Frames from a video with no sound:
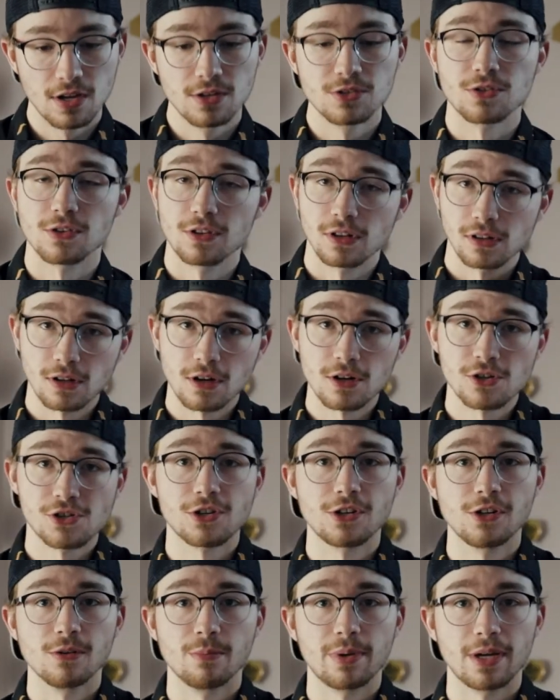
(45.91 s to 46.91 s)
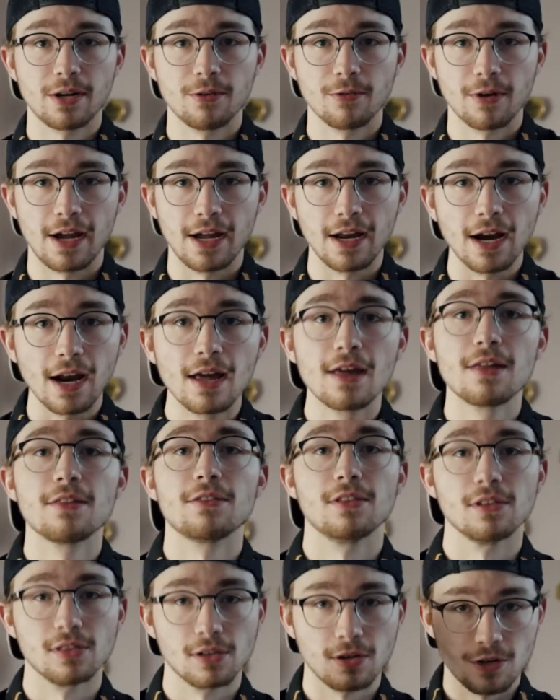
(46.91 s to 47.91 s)
So the larger your bitrate,
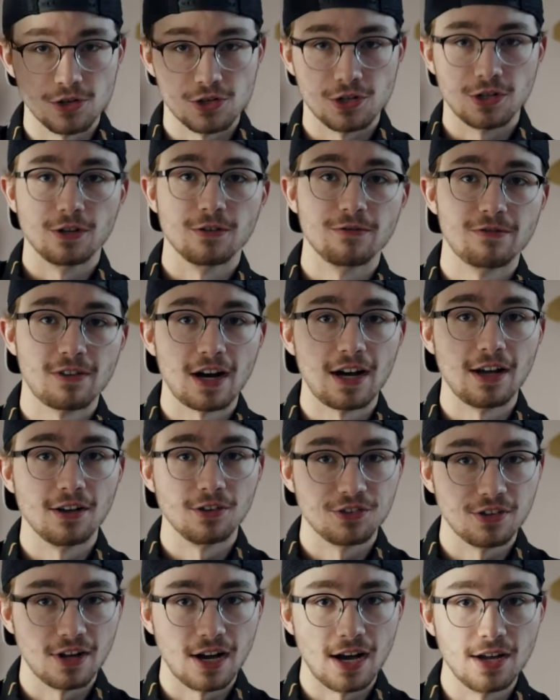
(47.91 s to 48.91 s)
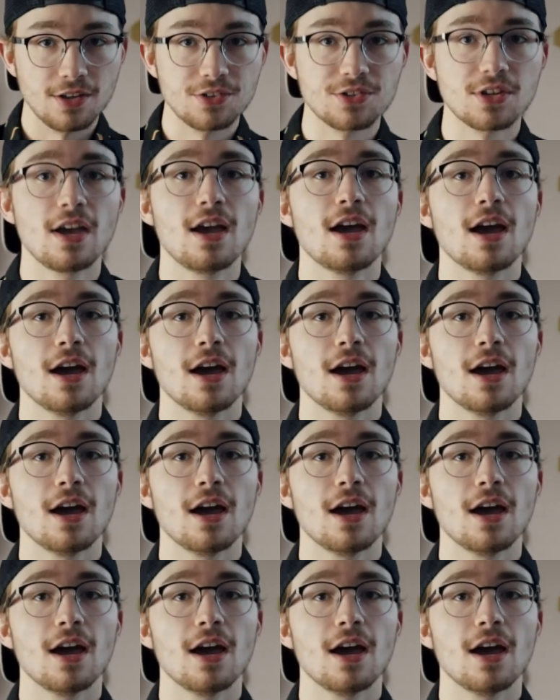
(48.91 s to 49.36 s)
the larger your file size.